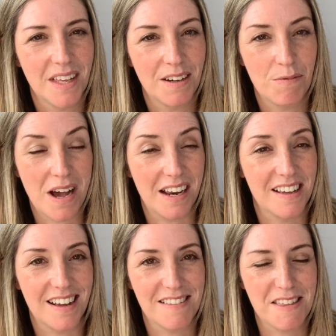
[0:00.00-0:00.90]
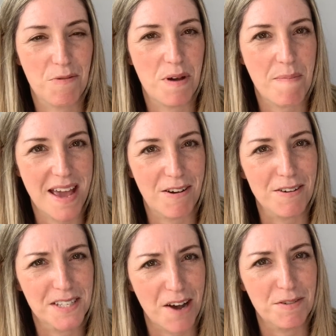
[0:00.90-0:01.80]
Well, I think we make
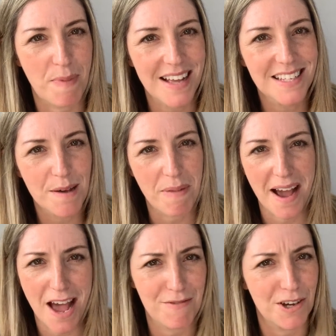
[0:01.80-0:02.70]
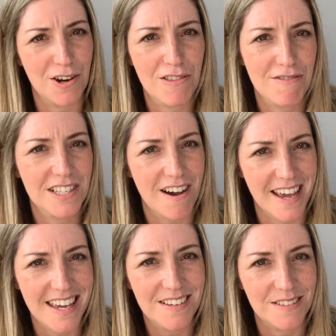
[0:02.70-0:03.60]
ourselves better by having another at our
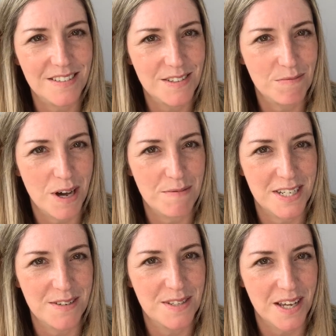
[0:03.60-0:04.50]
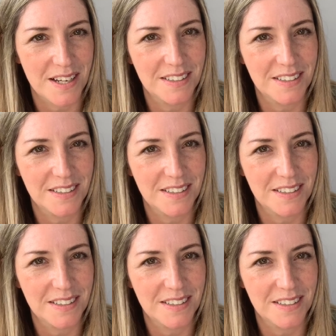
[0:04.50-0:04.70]
heels while we do so.